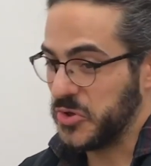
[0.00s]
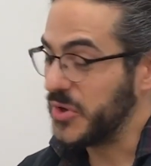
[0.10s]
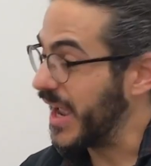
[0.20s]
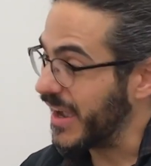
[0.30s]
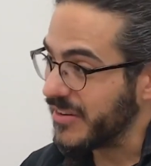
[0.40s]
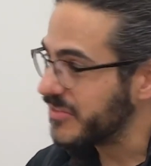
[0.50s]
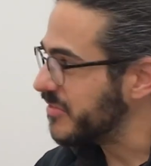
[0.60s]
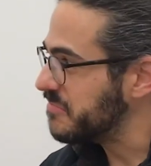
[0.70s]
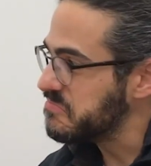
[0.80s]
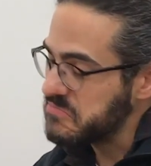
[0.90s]
could
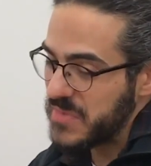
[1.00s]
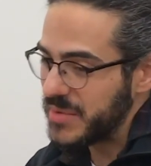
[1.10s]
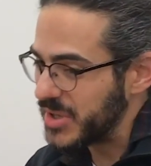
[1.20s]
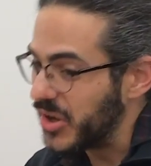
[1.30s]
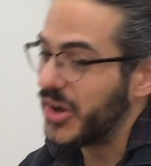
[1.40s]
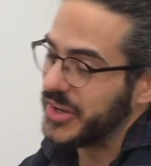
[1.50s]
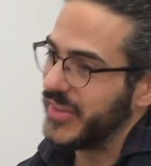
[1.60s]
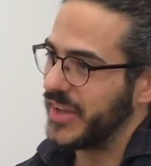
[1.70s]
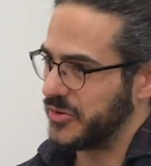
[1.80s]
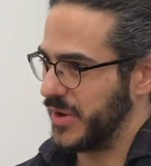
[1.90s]
have maybe
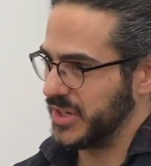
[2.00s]
gone in that